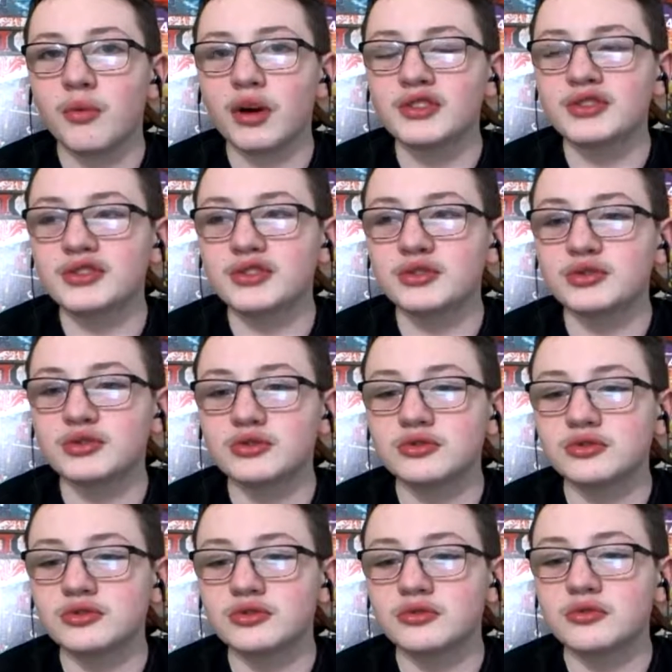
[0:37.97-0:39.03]

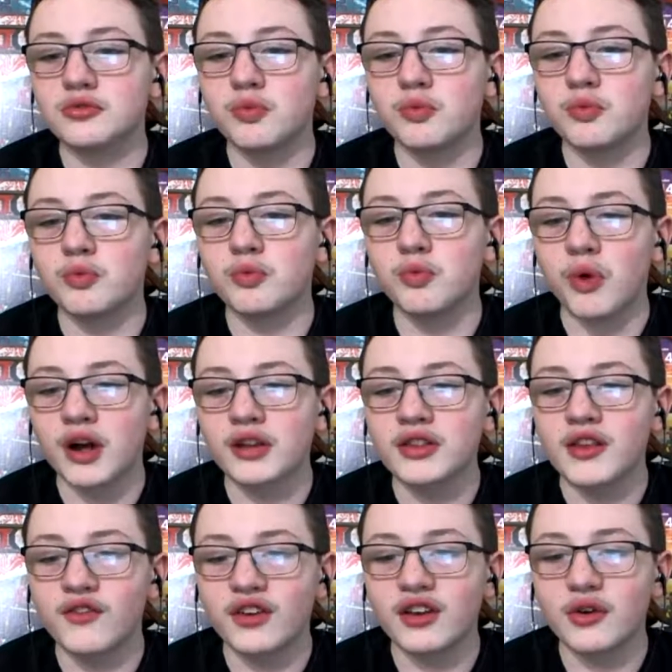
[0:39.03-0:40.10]
who won the
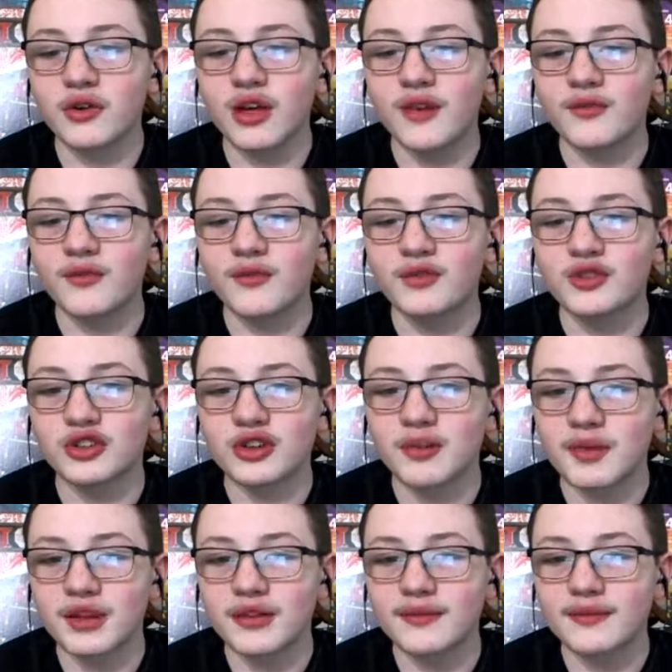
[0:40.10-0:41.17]
video game
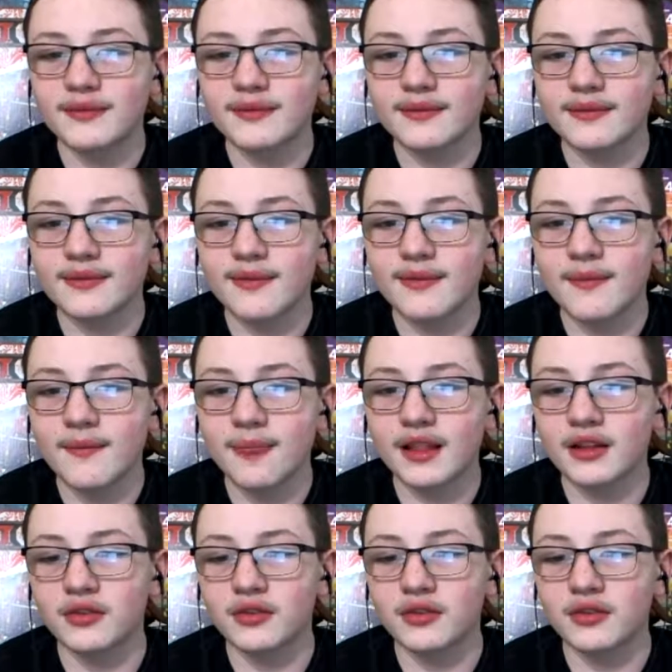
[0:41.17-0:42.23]
tournament,
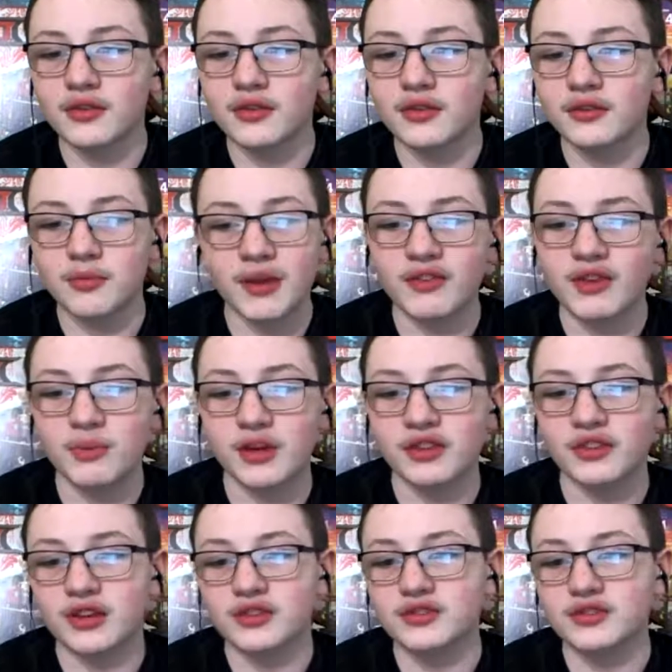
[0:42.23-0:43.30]
it was a
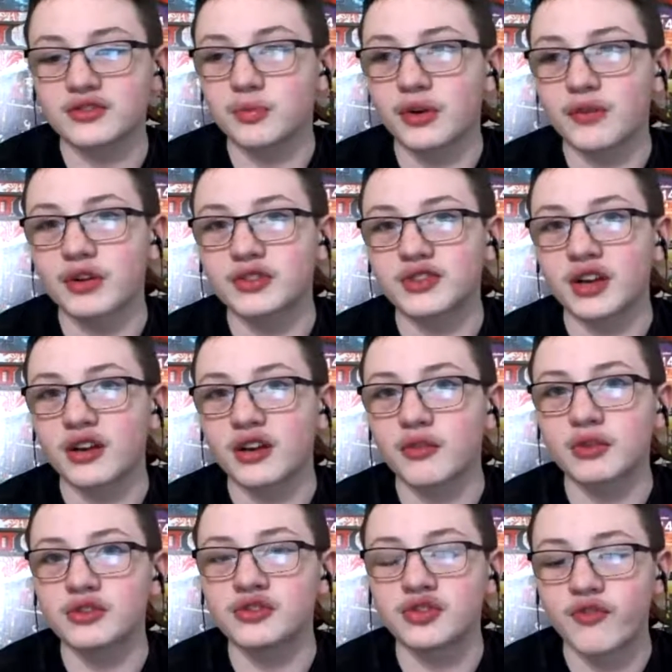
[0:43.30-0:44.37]
PvP thing. So pretty much
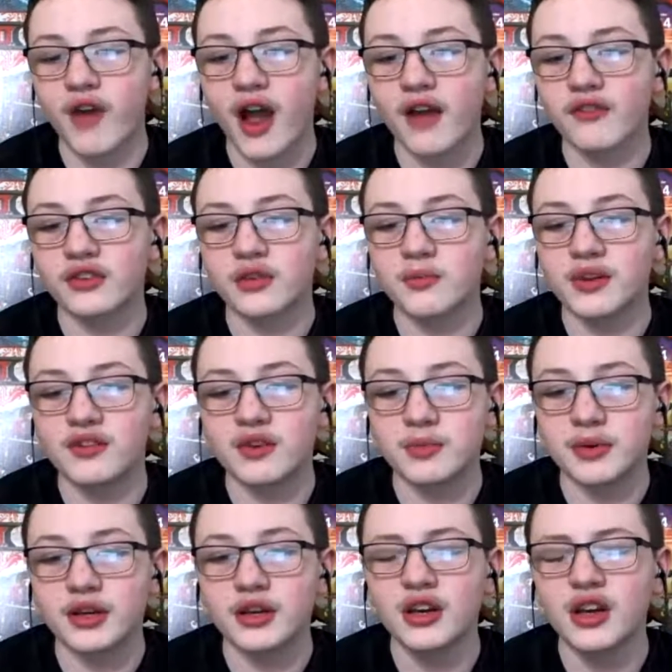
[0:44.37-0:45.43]
anyone who survived in the
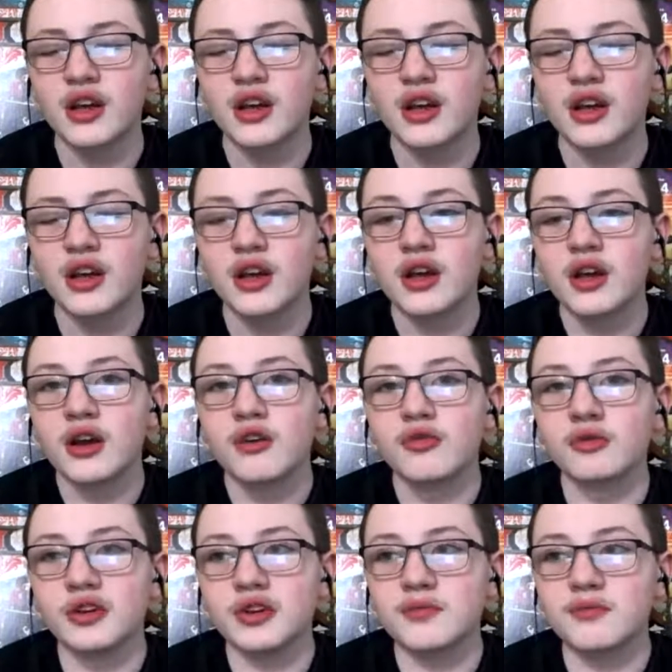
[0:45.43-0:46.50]
PvP
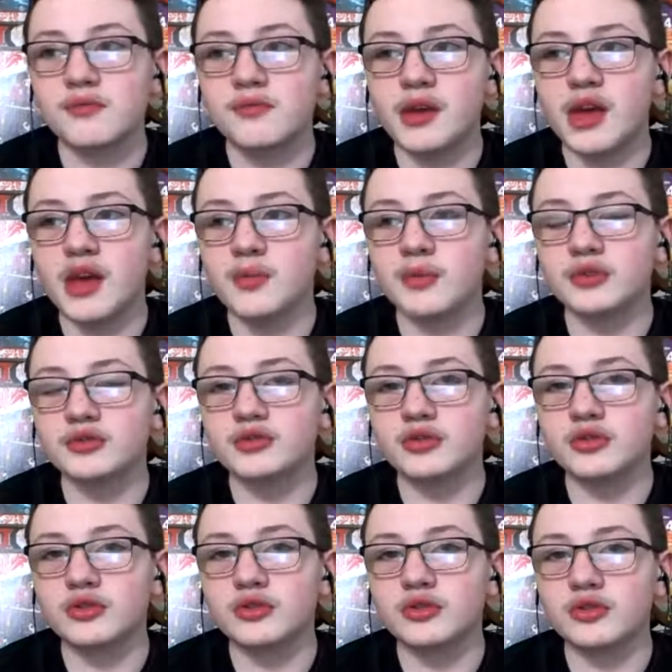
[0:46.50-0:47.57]
would be able
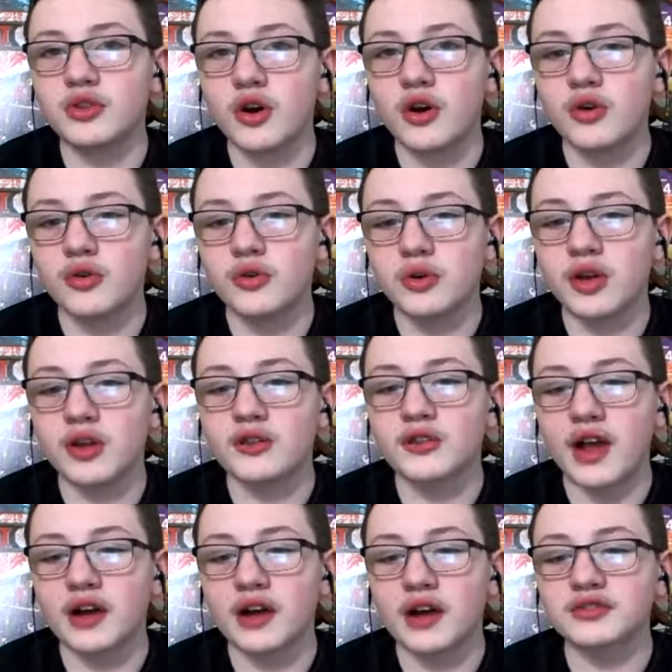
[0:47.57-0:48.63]
to go
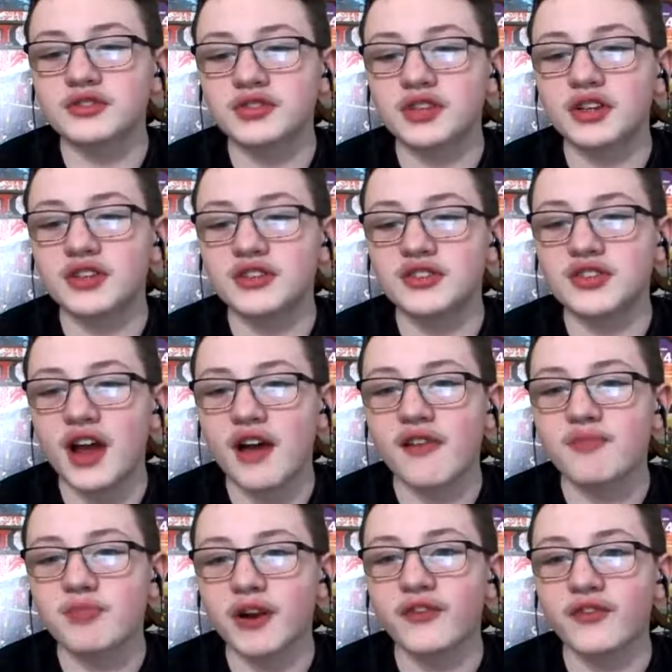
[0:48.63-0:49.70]
downstairs and
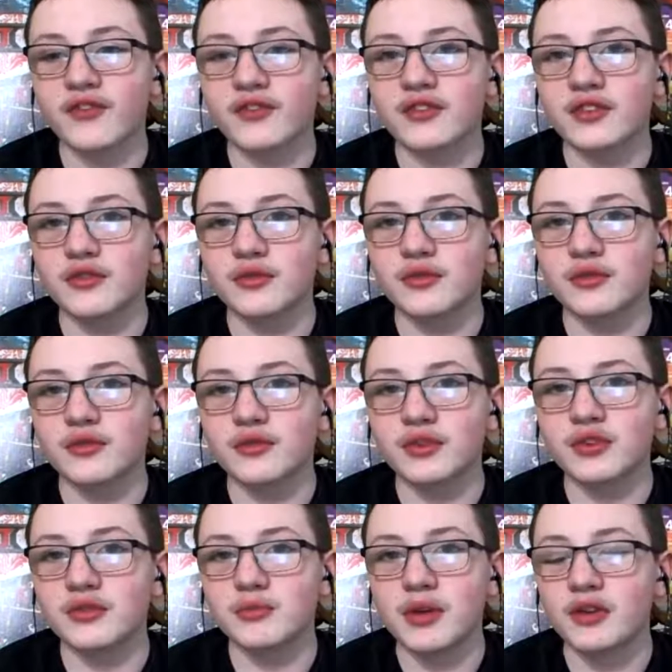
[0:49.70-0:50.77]
have breakfast. Would
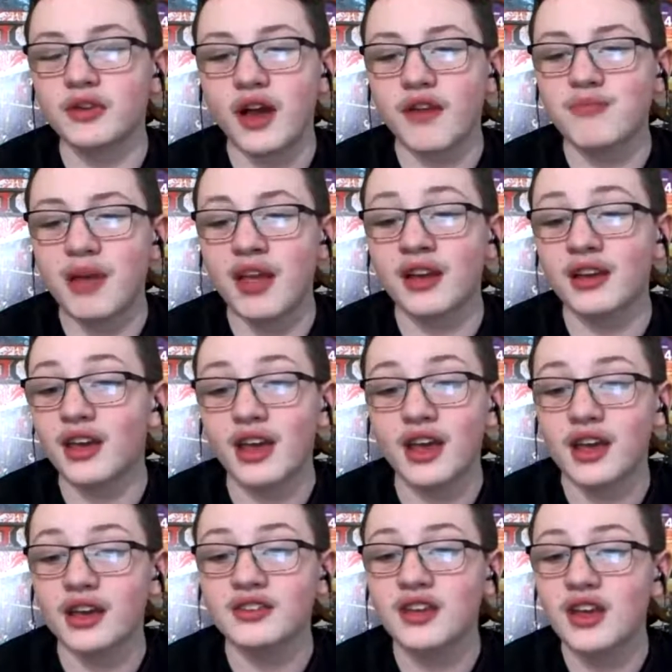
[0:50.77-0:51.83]
be able to have
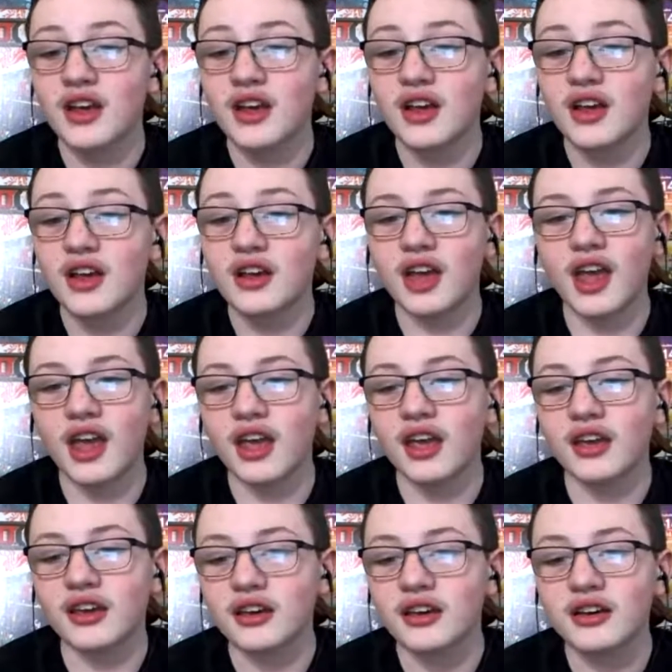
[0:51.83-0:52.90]
pancakes,
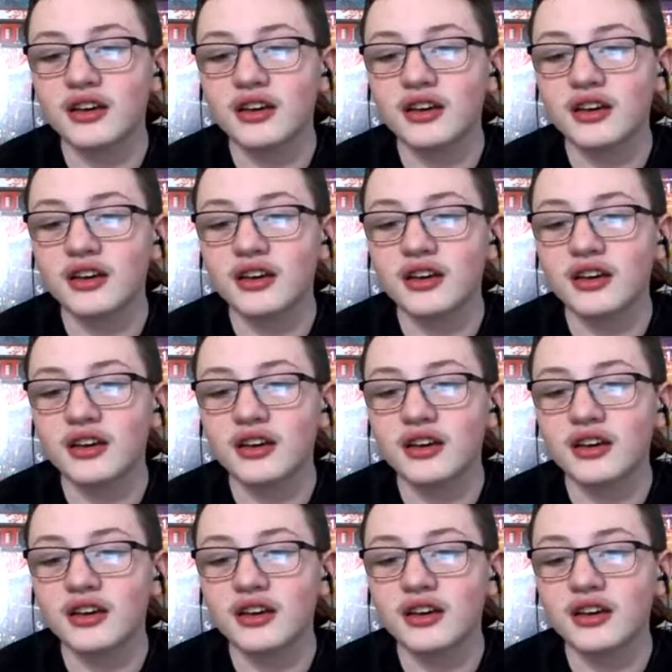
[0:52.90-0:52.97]
cake,